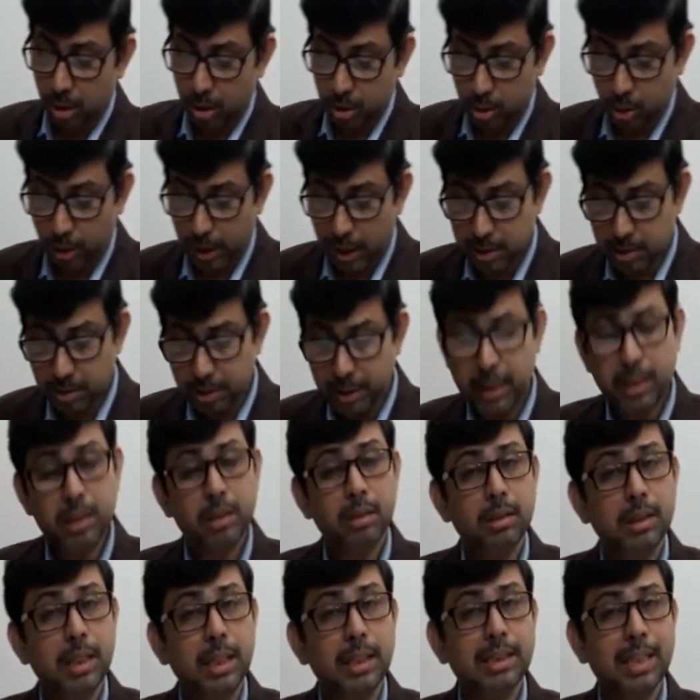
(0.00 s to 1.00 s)
So let's
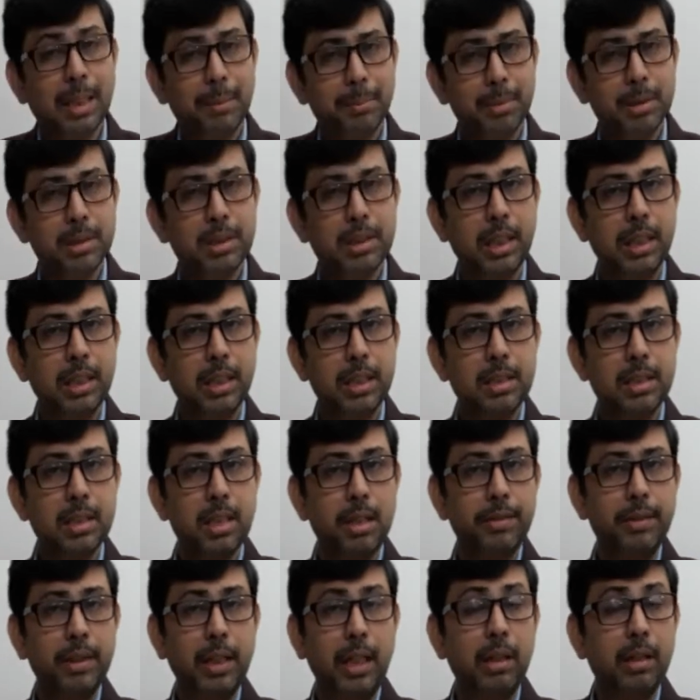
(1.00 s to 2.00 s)
read the example sentence given